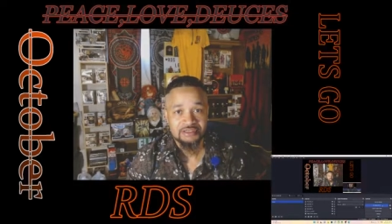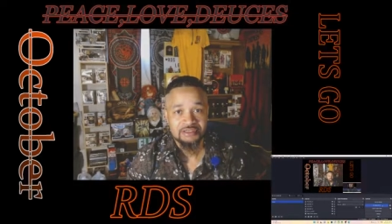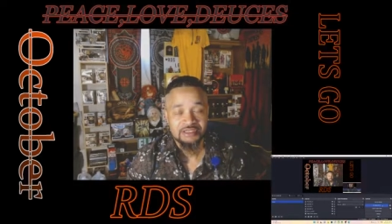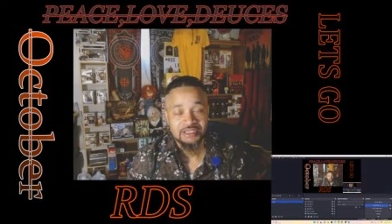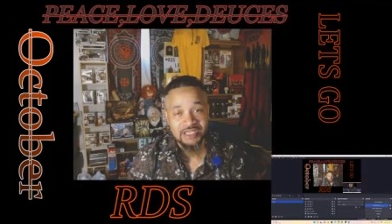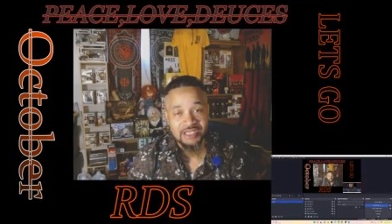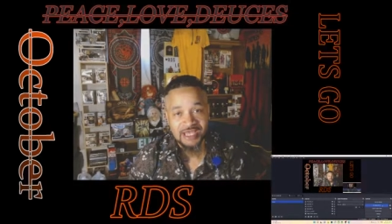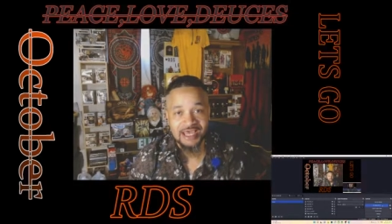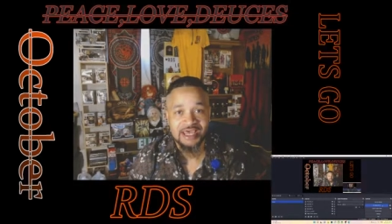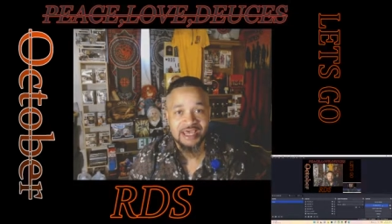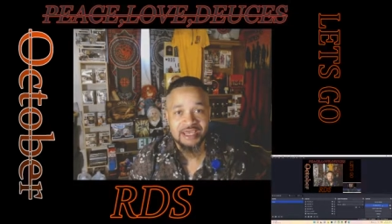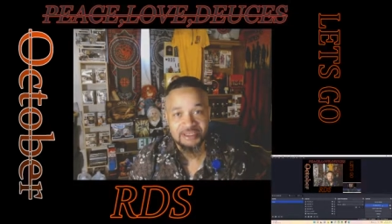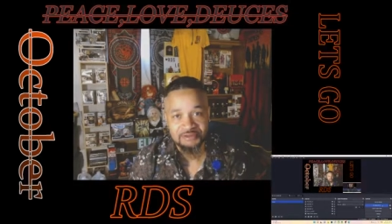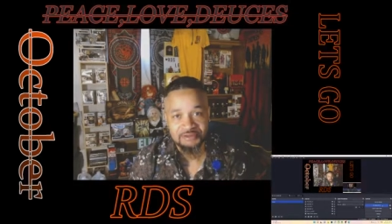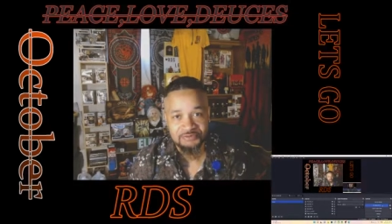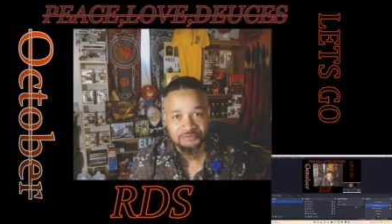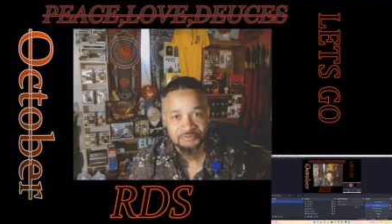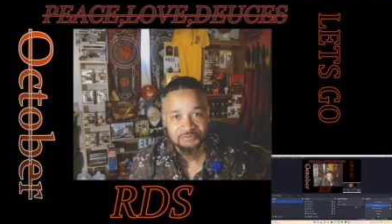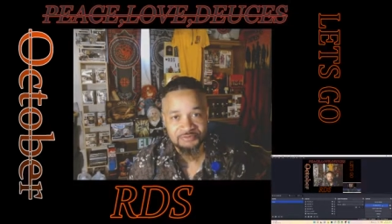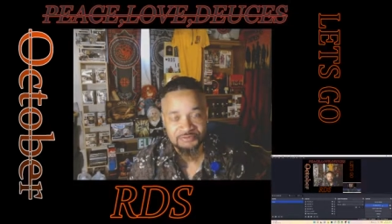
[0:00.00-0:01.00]

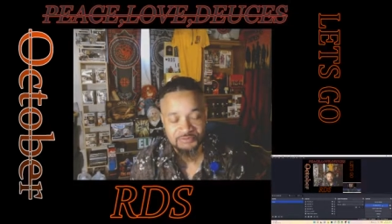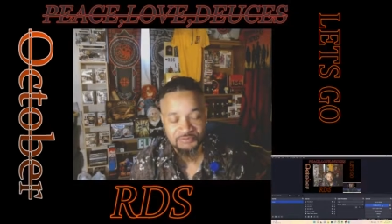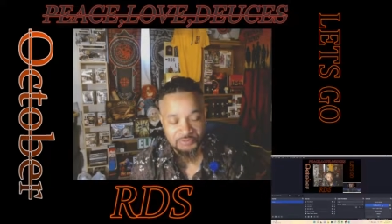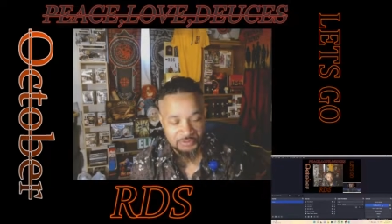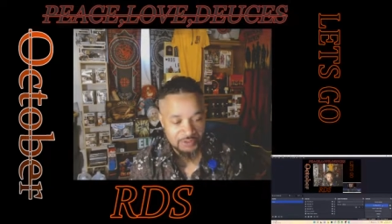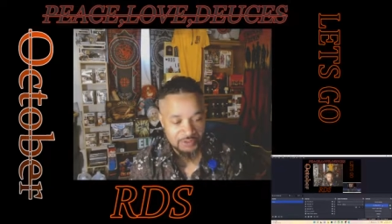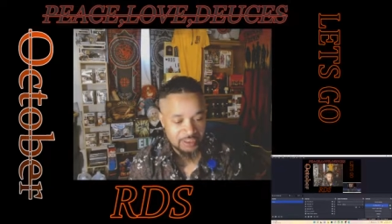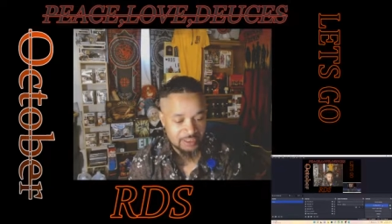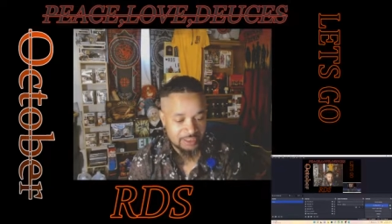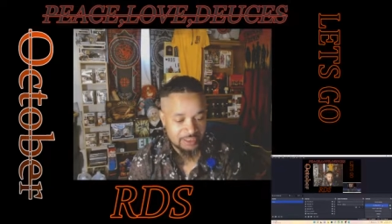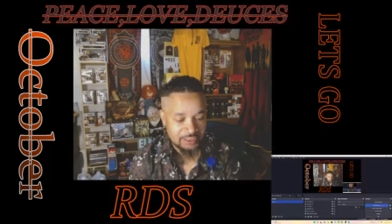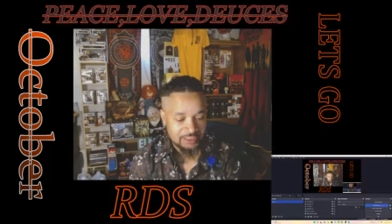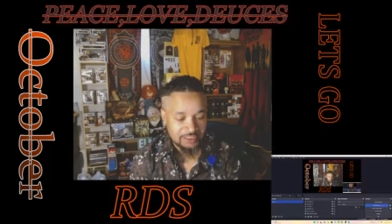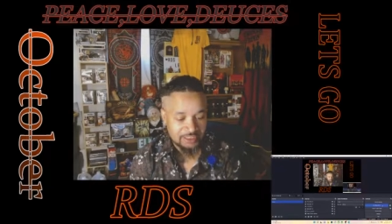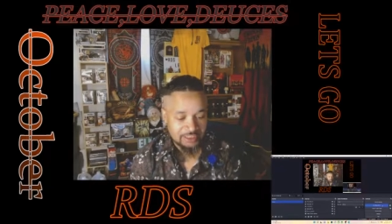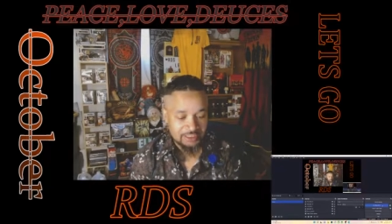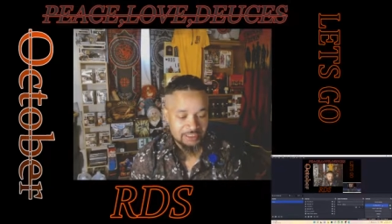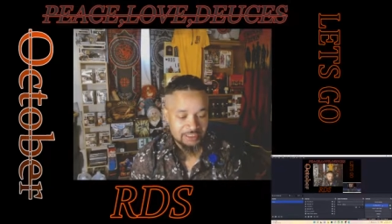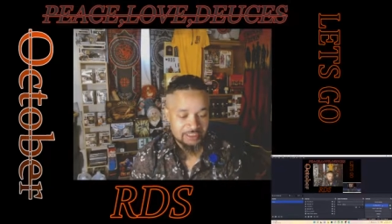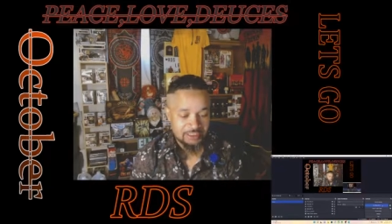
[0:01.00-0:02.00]
live.
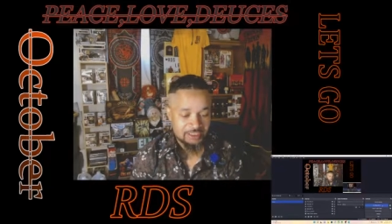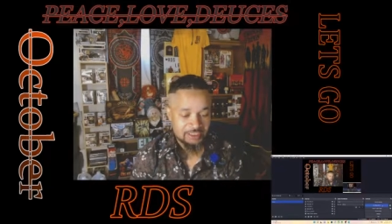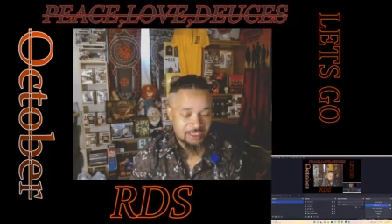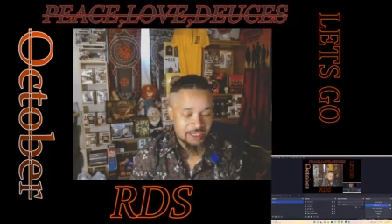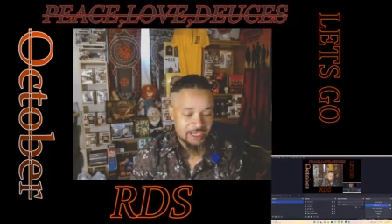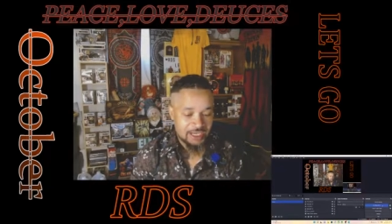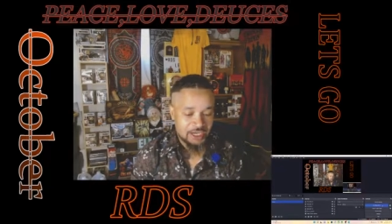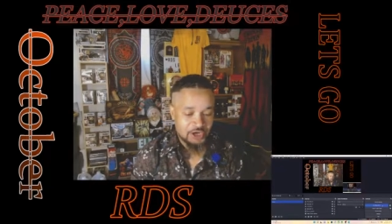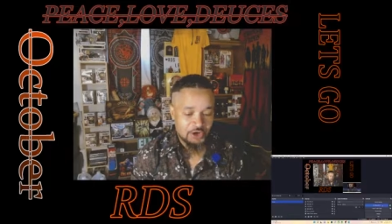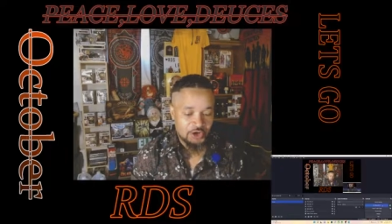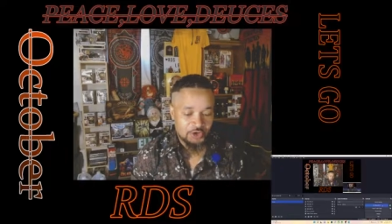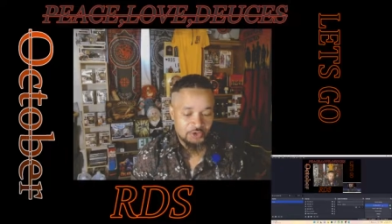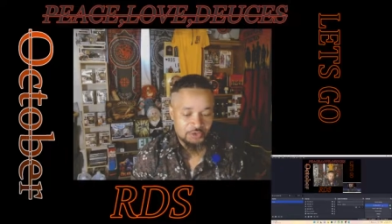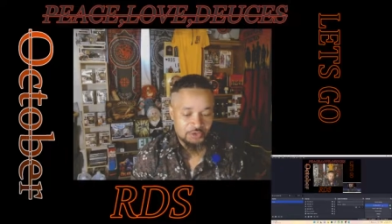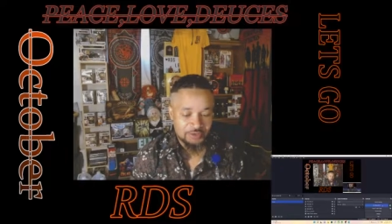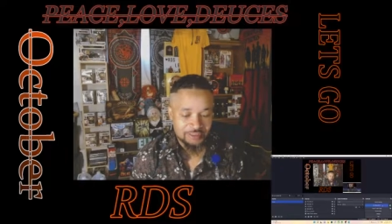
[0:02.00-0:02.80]
Now,